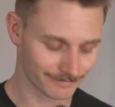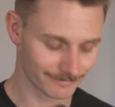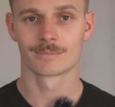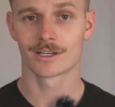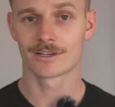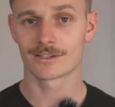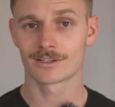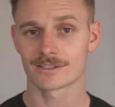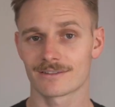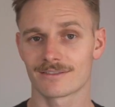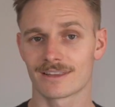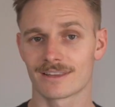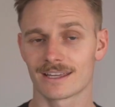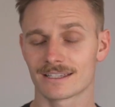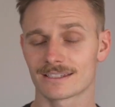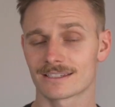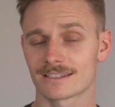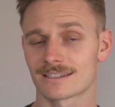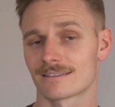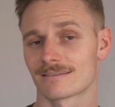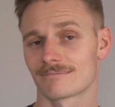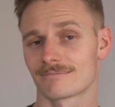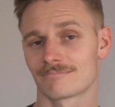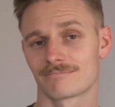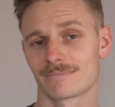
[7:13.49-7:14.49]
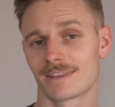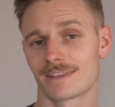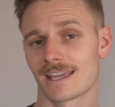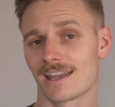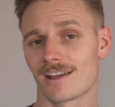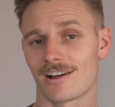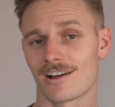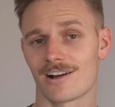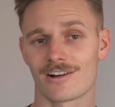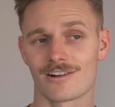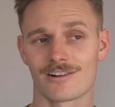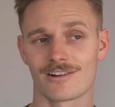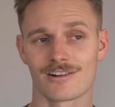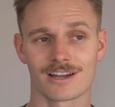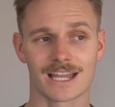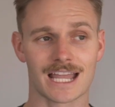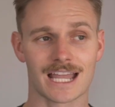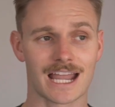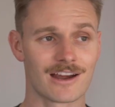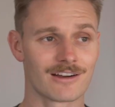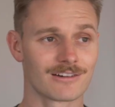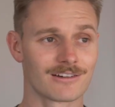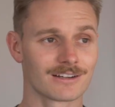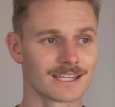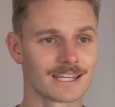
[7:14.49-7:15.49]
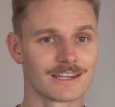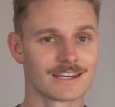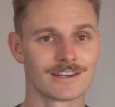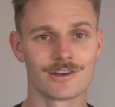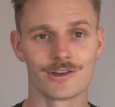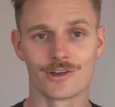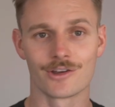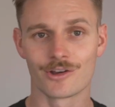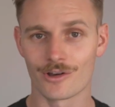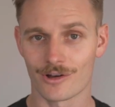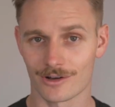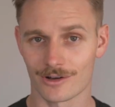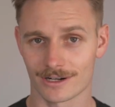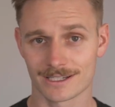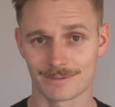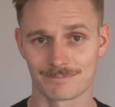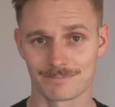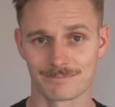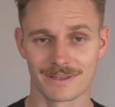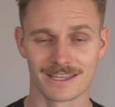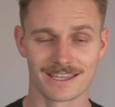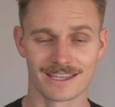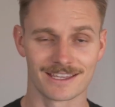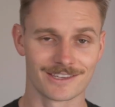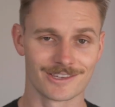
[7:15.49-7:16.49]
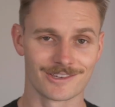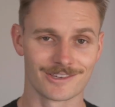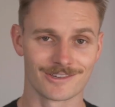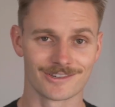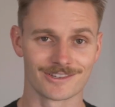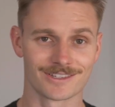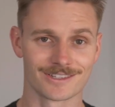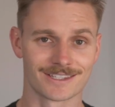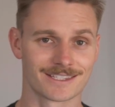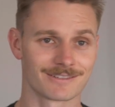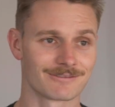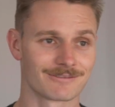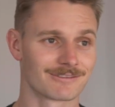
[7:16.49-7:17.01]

Because of that, they are currently not being used,